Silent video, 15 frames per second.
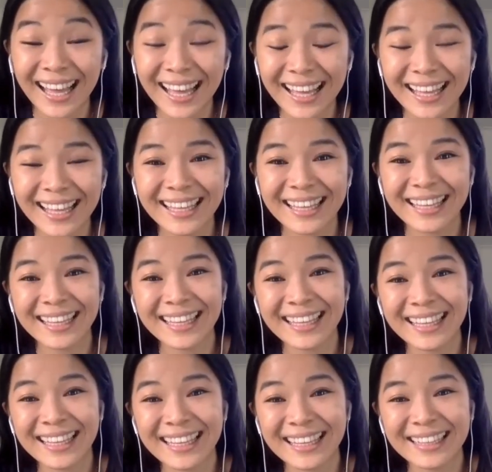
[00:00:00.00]

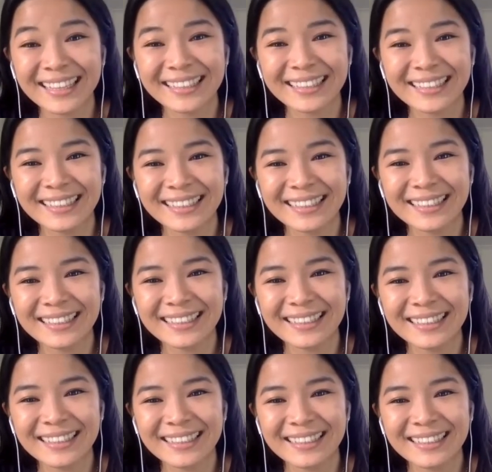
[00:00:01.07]

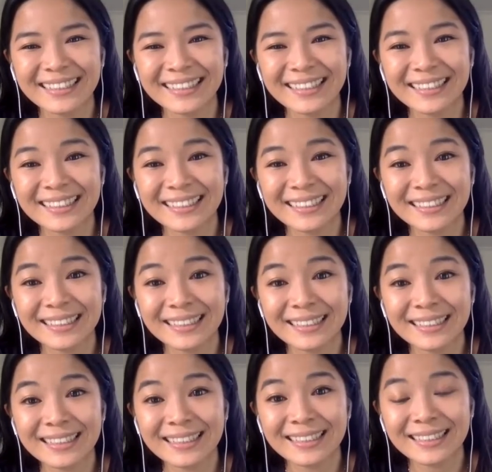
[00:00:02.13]

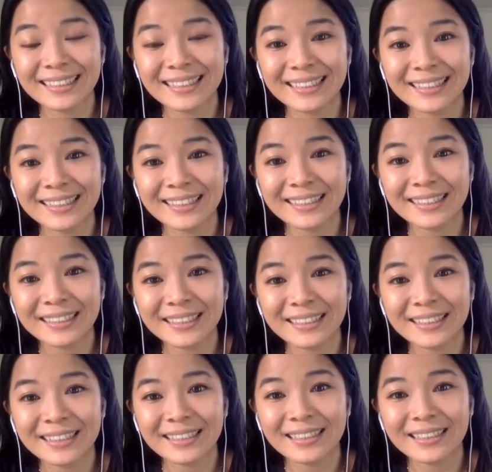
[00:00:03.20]

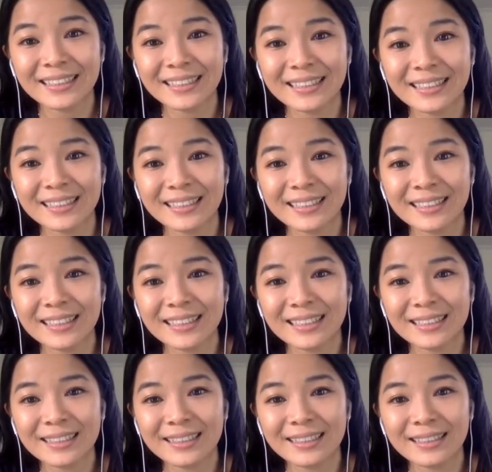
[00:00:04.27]

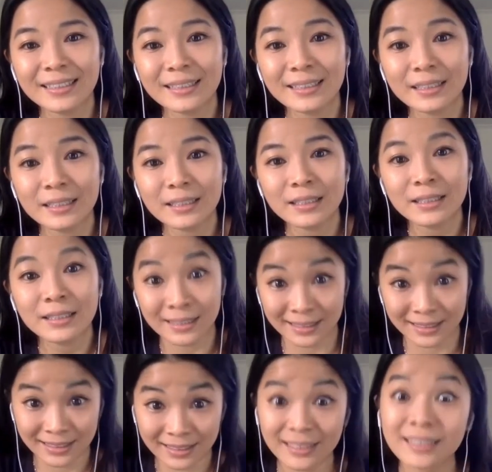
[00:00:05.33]

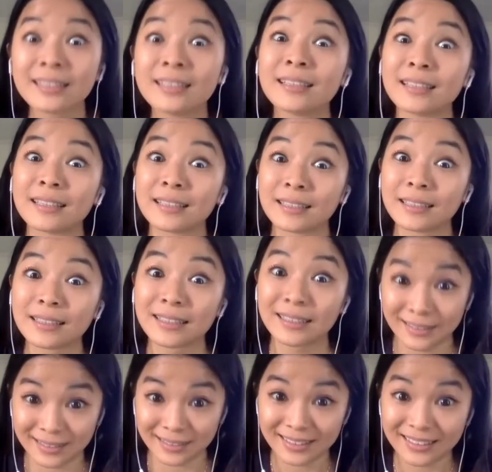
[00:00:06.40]

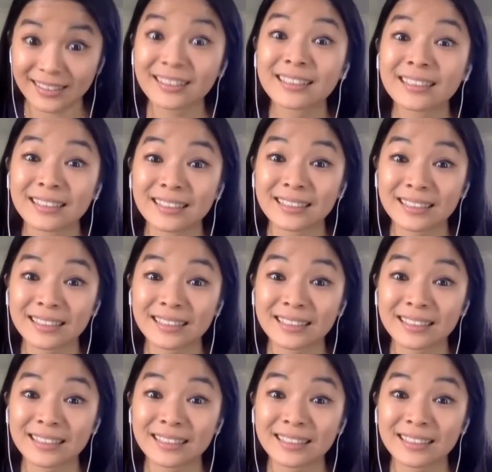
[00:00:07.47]
[no speech]